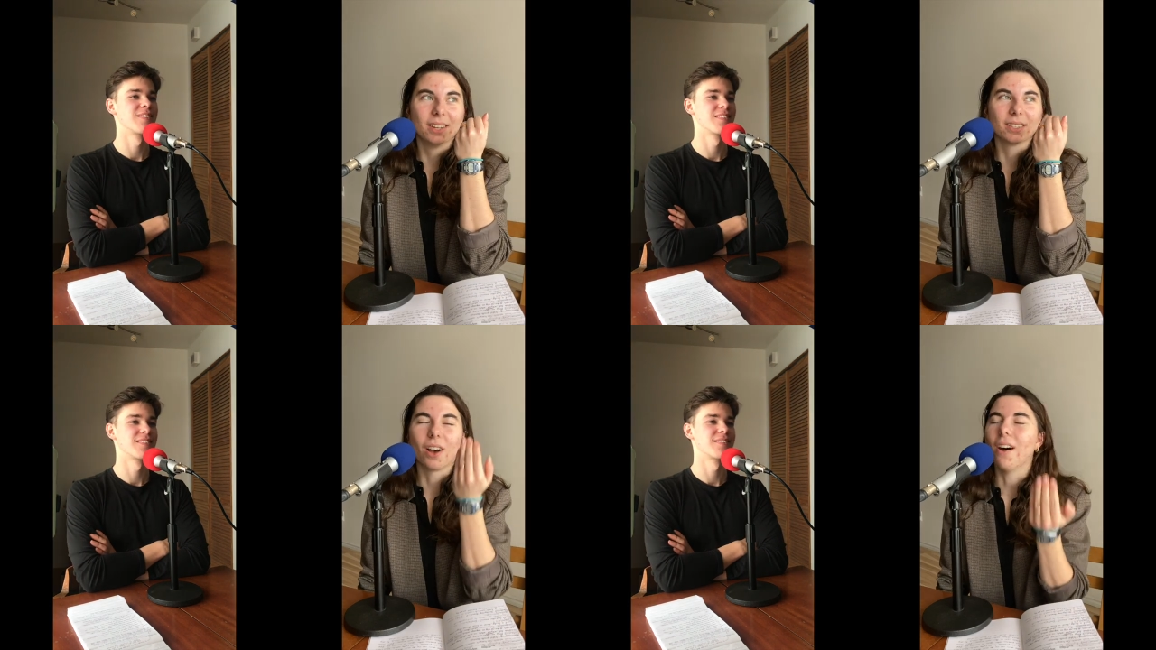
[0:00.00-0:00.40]

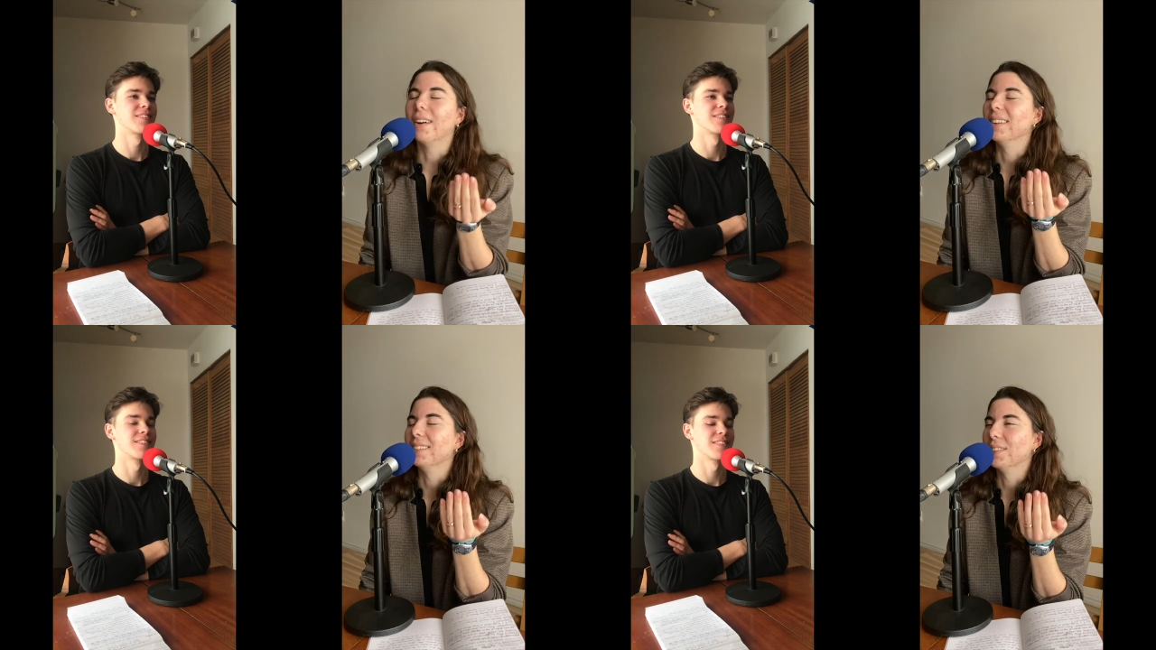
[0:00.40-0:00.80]

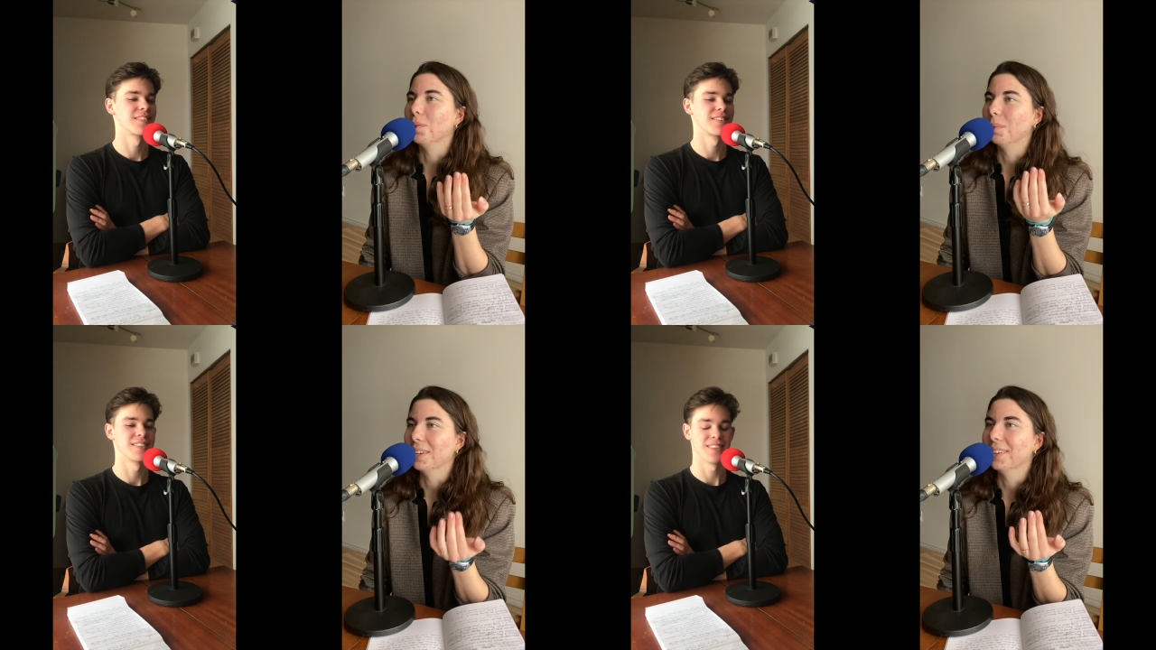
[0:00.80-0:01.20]
Speaker 1: Cogs in a
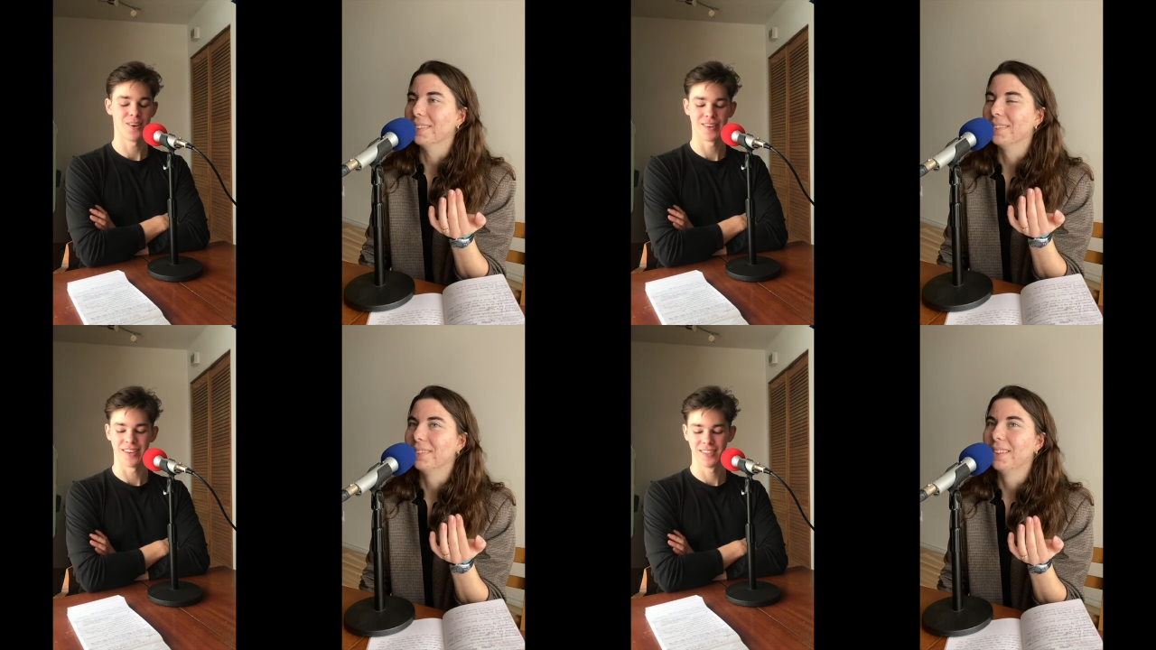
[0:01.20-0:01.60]
wheel.
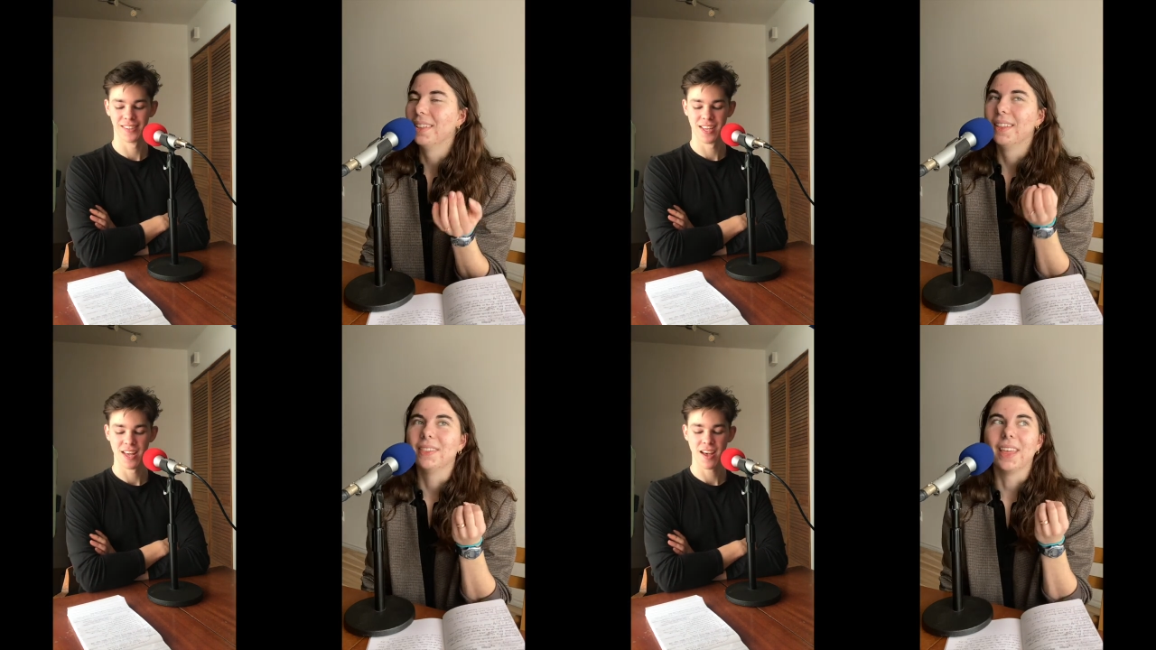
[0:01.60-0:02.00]
Okay.
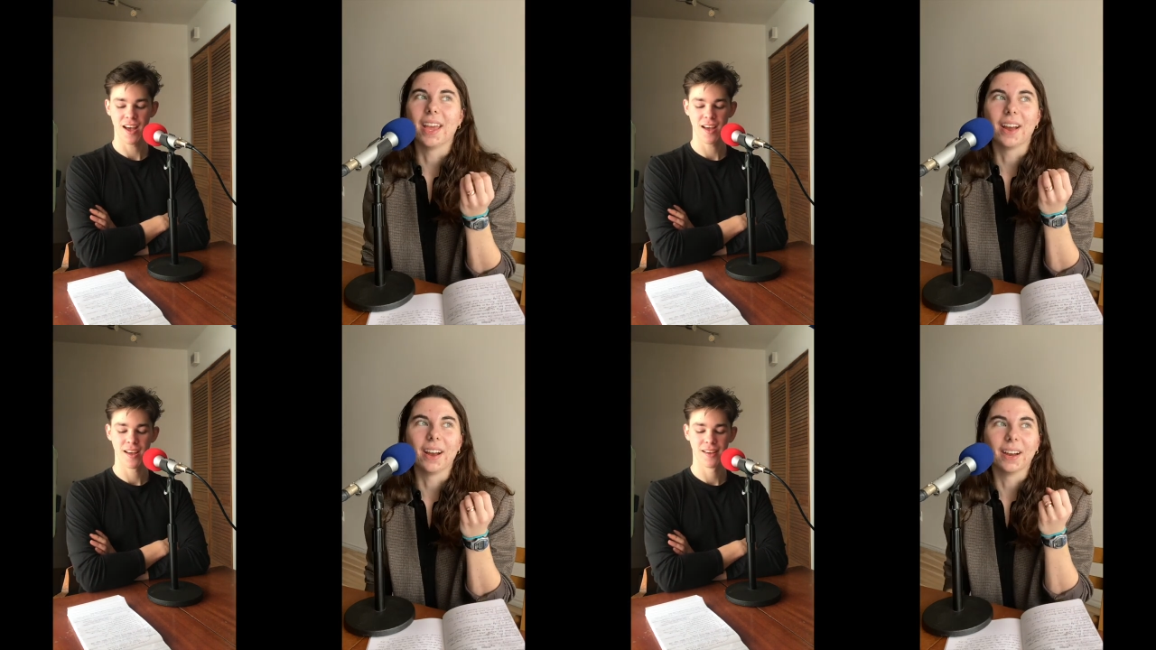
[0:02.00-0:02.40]
They
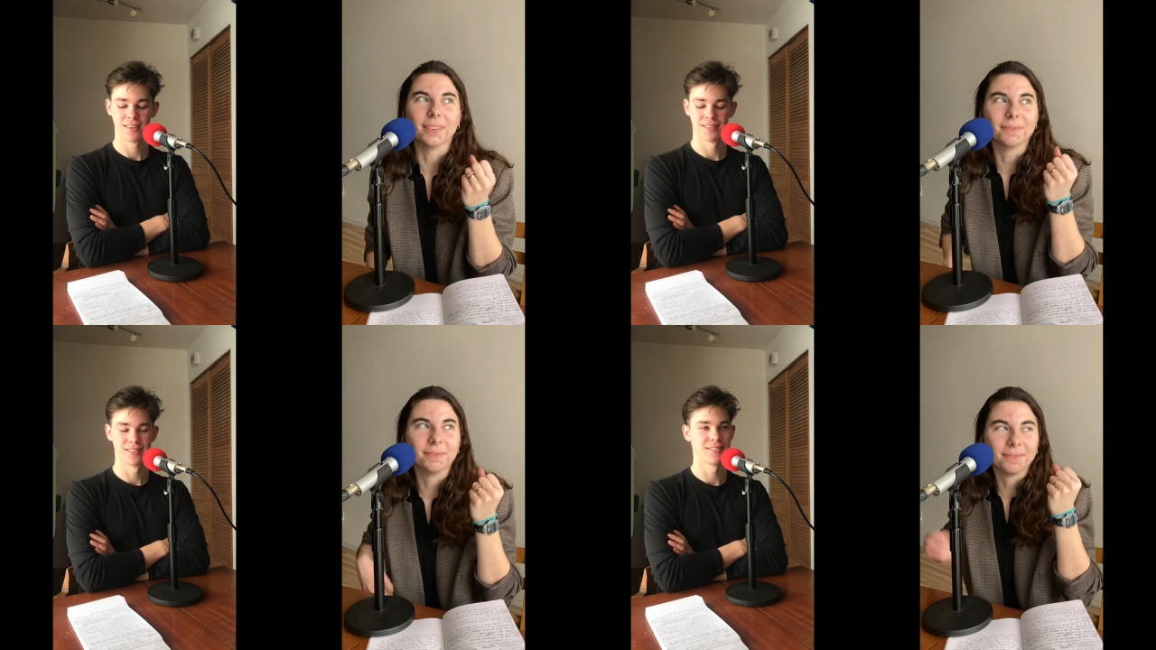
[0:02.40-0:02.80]
are
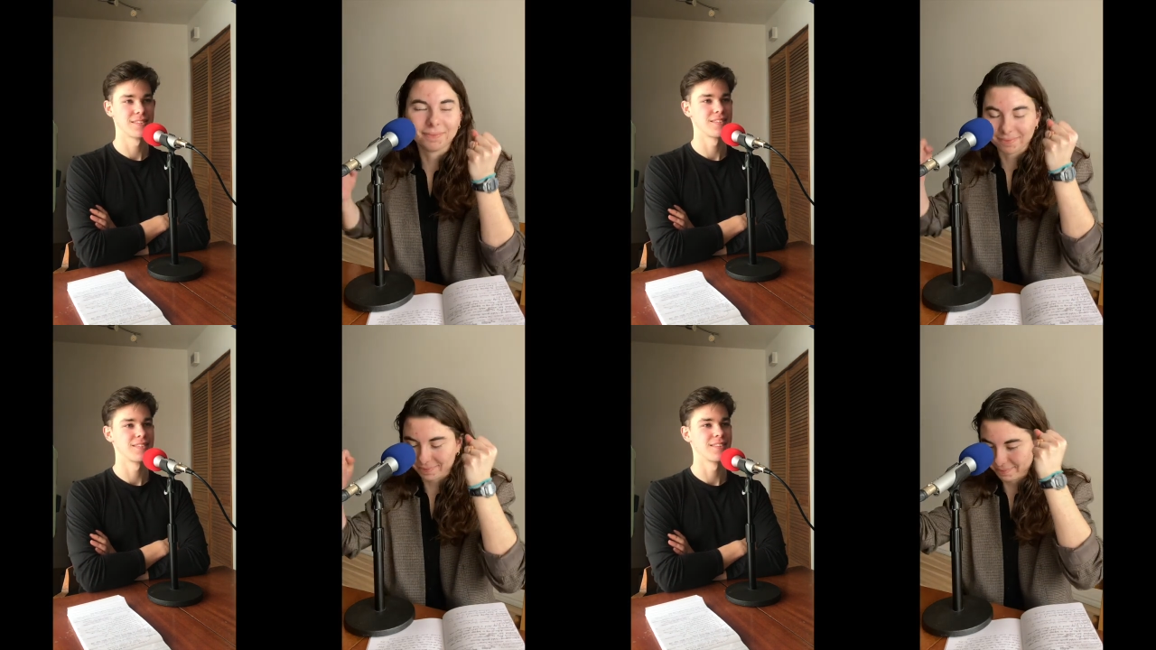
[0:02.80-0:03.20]

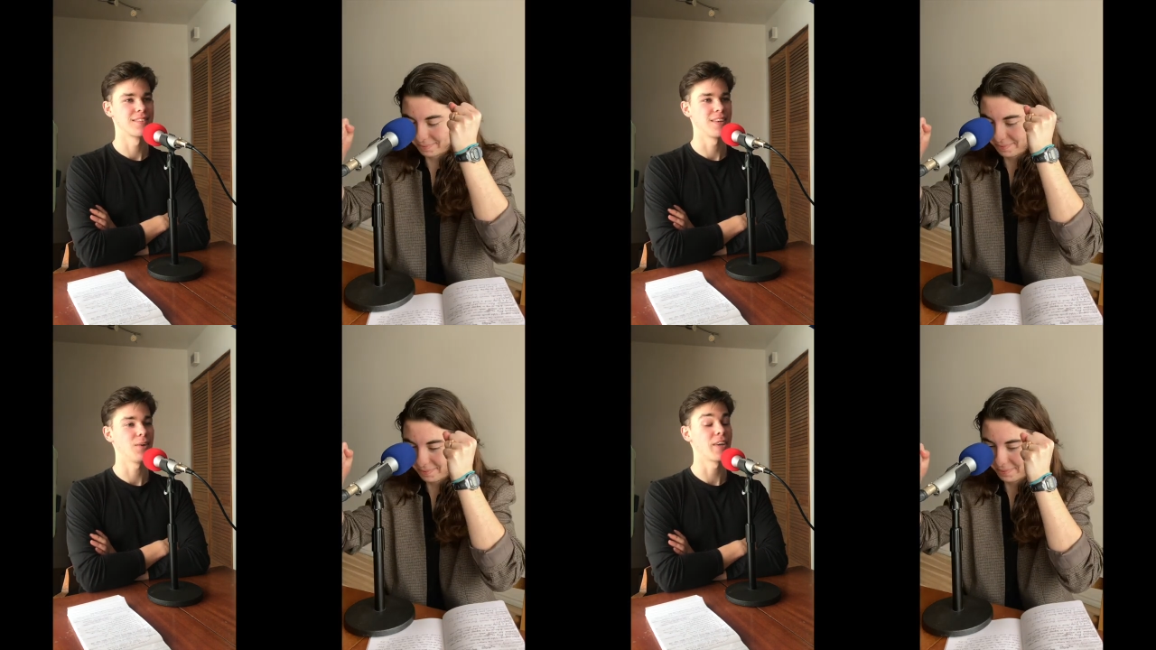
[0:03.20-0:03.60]

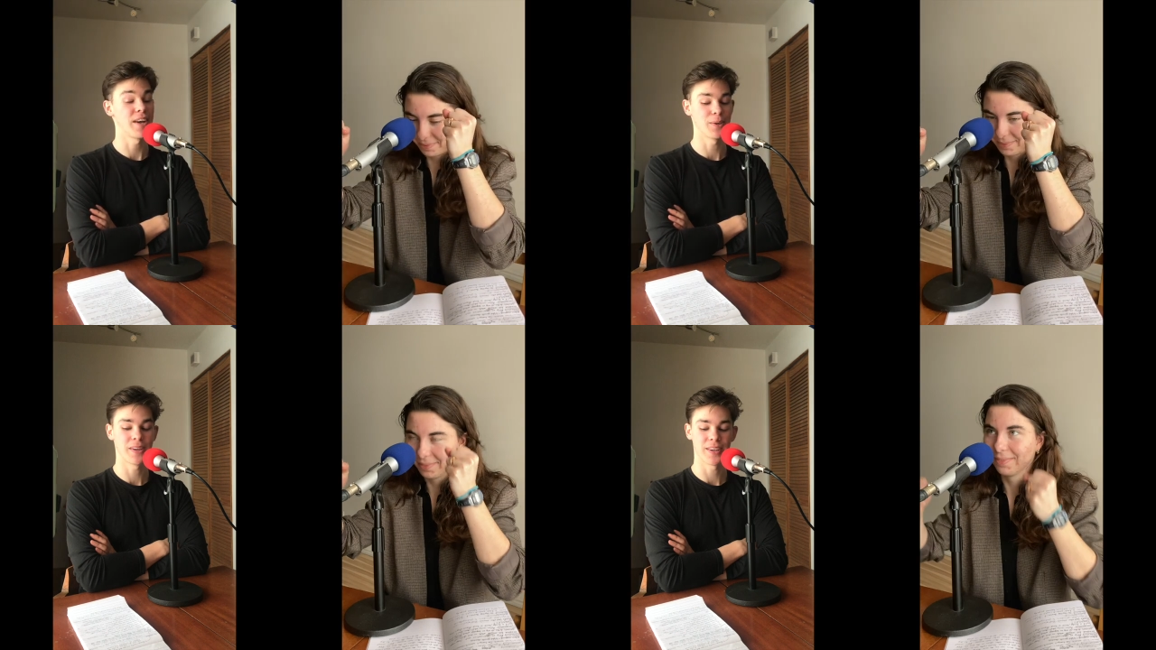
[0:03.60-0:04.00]
Speaker 2: Okay,
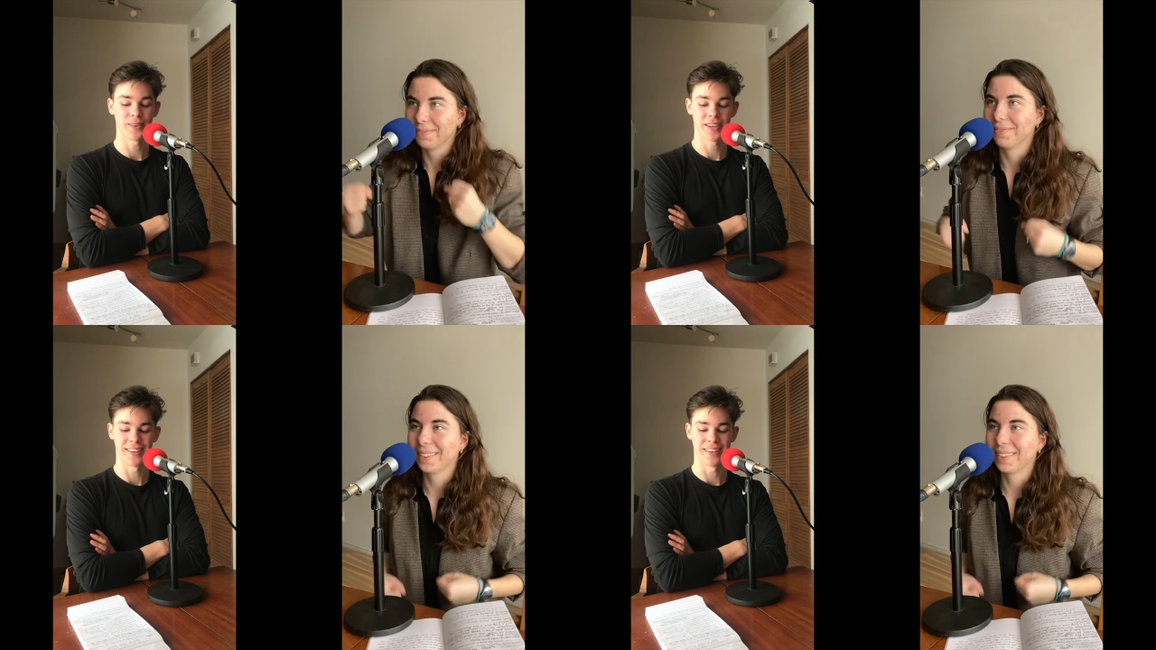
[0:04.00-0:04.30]
okay, okay.